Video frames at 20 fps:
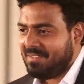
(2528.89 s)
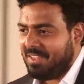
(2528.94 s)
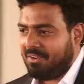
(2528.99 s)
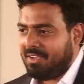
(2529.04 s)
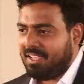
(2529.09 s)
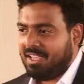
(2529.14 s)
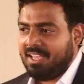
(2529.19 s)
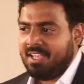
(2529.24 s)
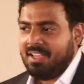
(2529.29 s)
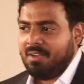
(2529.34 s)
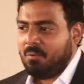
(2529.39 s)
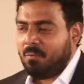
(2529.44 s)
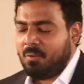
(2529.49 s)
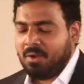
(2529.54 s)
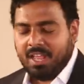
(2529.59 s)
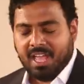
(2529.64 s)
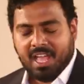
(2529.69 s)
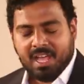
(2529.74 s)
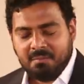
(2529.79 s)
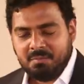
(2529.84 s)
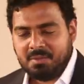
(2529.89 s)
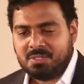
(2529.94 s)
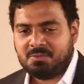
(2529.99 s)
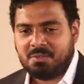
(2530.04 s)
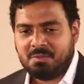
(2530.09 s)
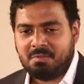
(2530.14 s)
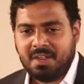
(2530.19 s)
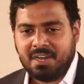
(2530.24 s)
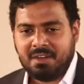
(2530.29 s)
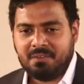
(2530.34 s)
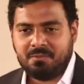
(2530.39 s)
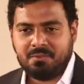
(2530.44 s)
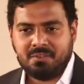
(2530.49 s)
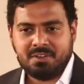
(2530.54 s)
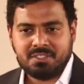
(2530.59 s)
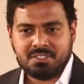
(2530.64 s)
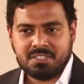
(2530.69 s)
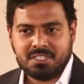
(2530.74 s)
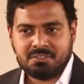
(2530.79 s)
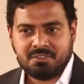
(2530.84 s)
Okay, what happens with
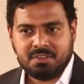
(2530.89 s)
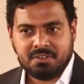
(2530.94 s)
metaphors is